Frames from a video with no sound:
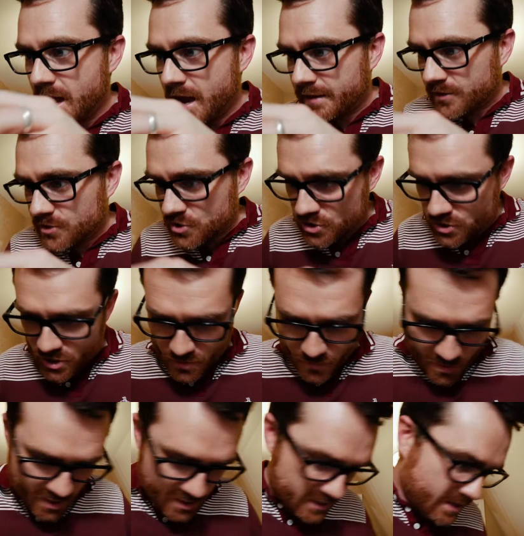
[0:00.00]
and then zoom
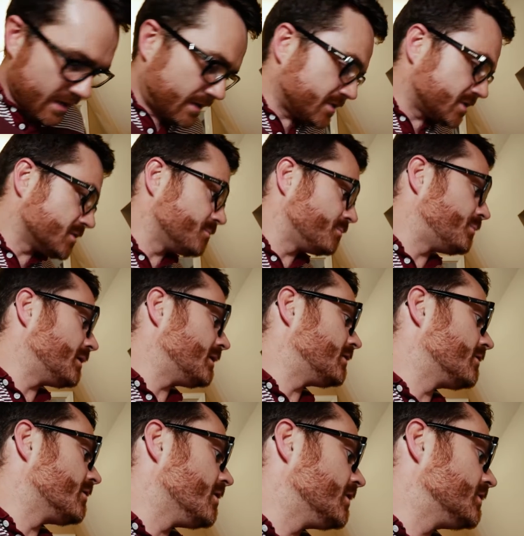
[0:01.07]
out again, spin
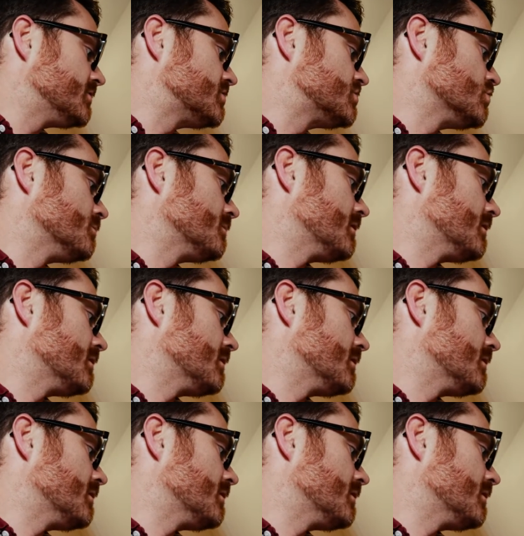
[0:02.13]
around to show